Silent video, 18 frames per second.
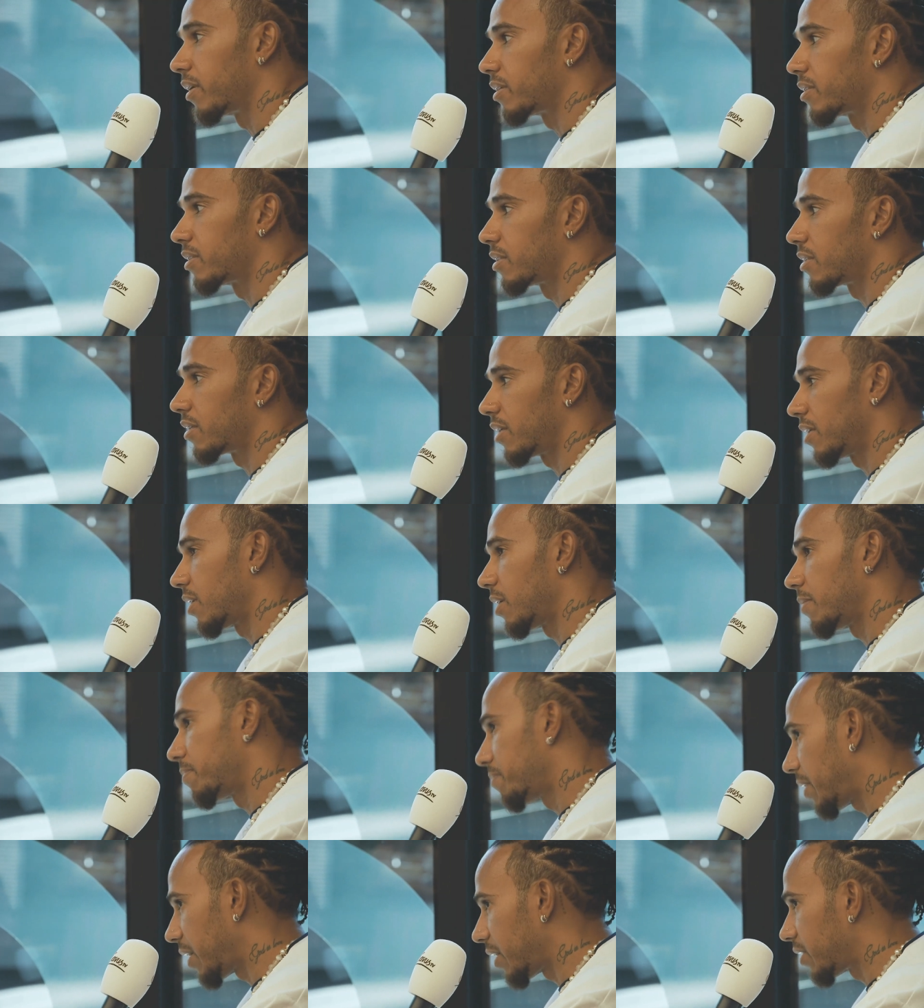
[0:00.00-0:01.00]
us in a
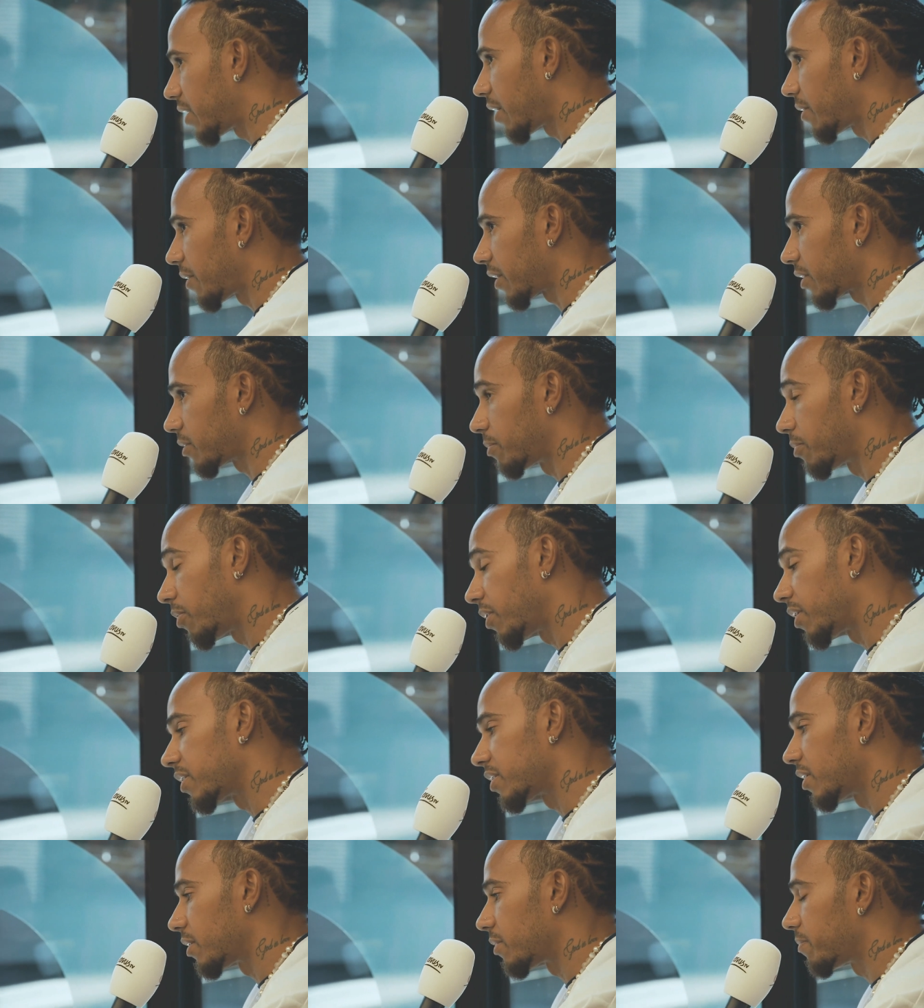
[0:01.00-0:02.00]
better direction, point
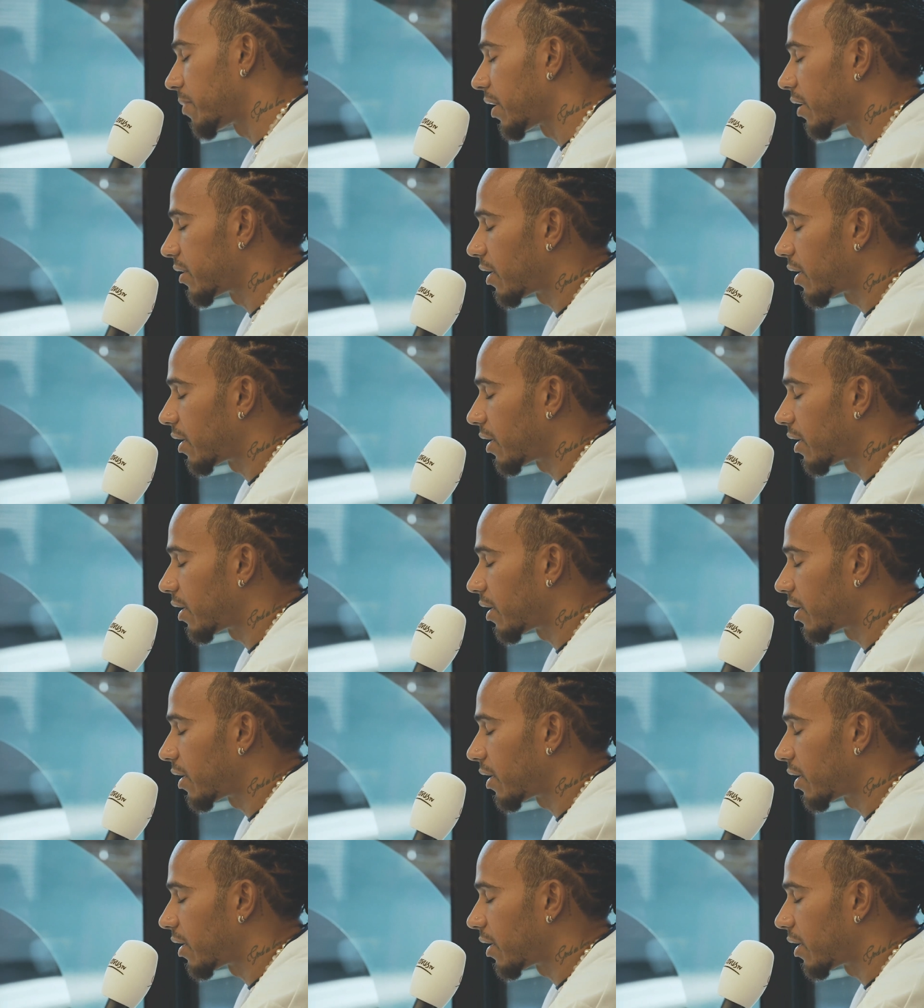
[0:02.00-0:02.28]
us in a better